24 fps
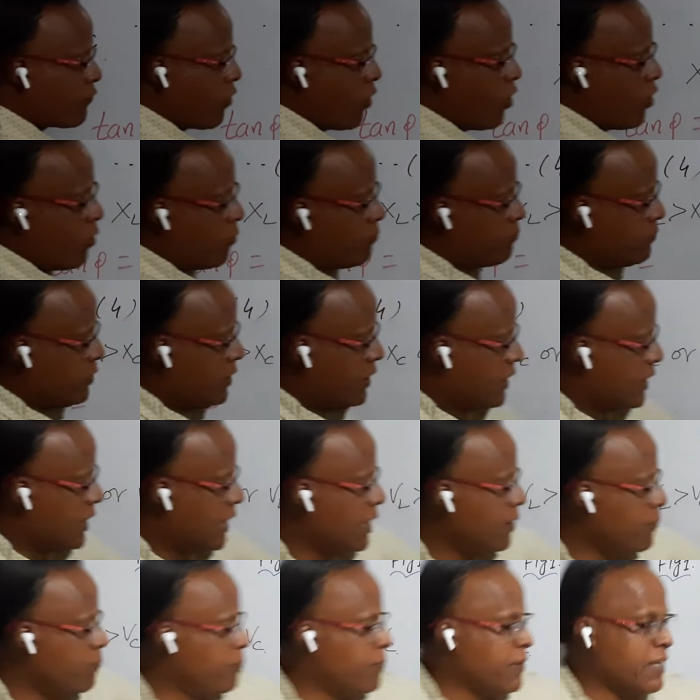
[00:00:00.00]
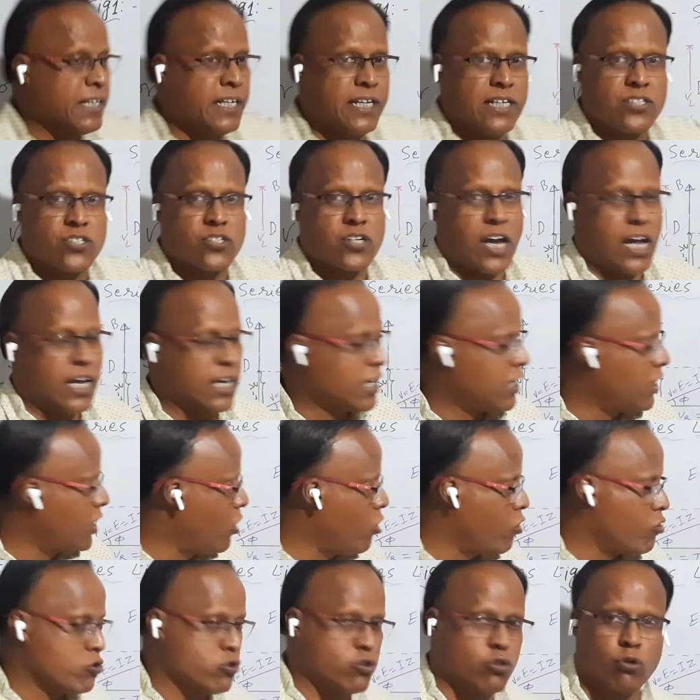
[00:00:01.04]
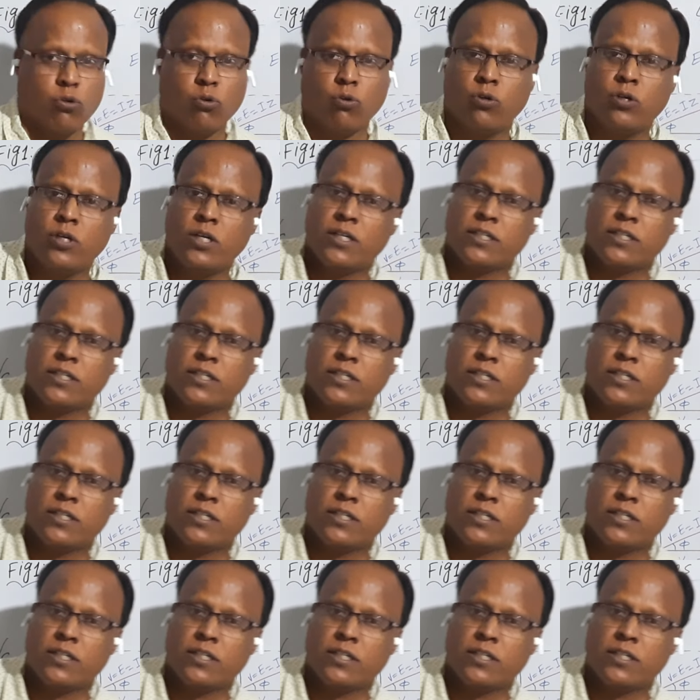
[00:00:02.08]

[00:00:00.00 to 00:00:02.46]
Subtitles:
from impedance triangle also.